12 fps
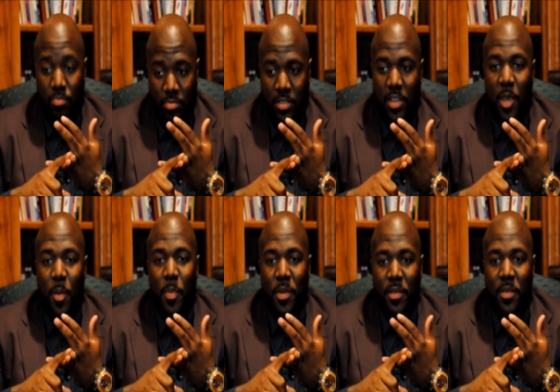
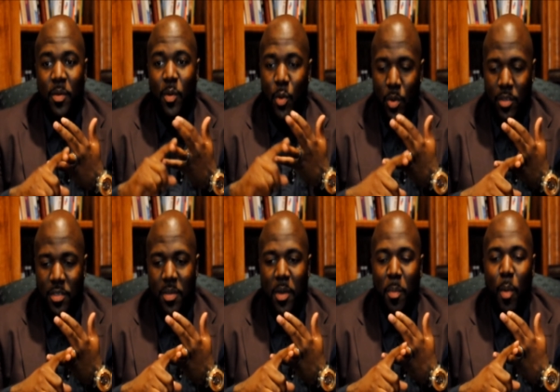Skip, who is
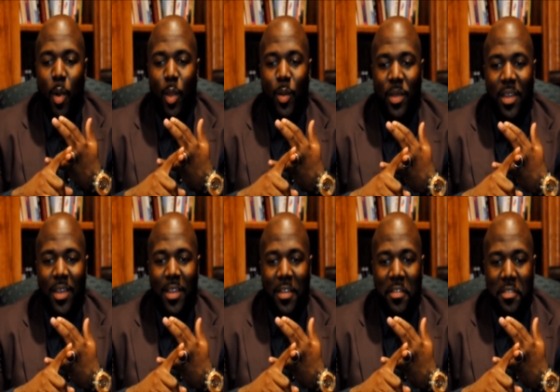Marlo
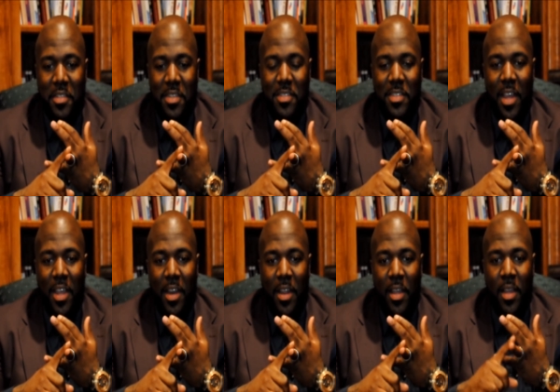King to this
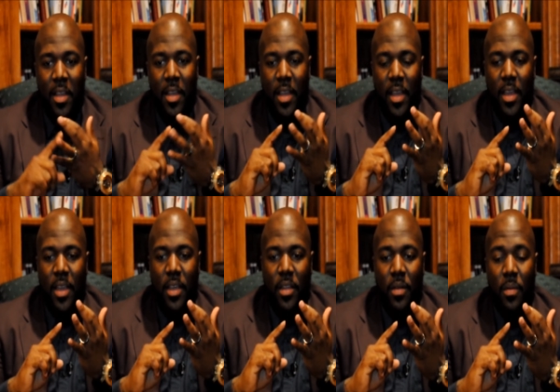date,
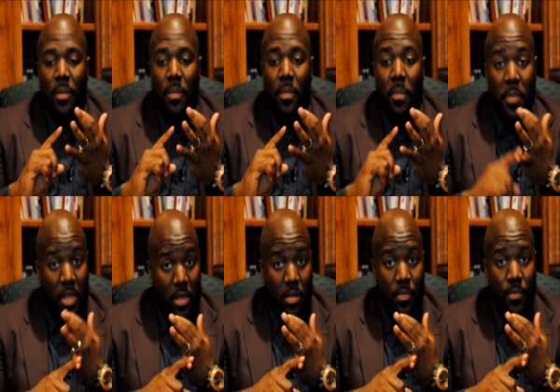and me.
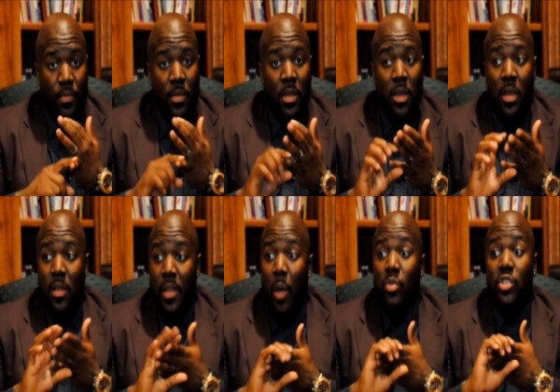
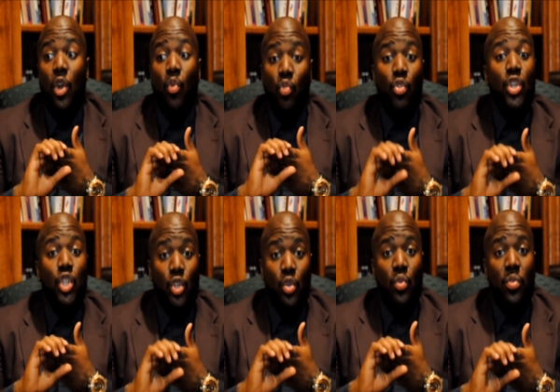That was the
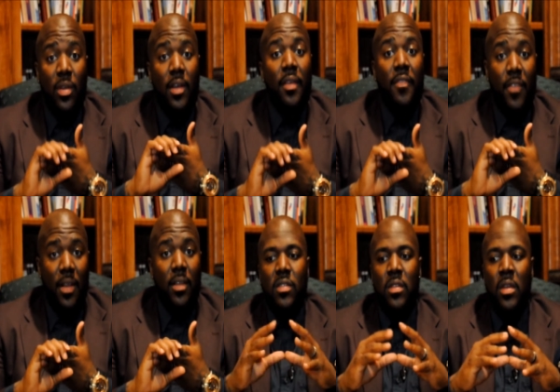original
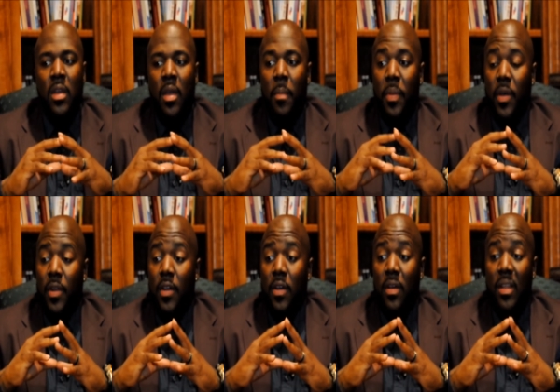Goodfellas. But
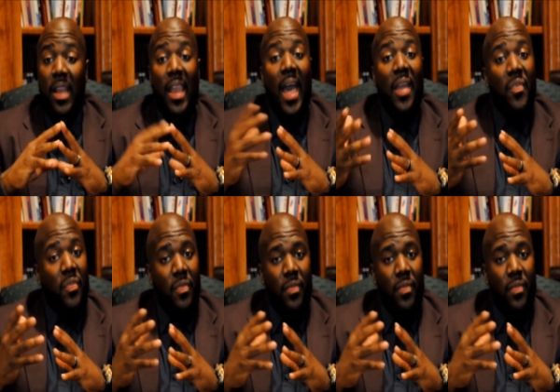life,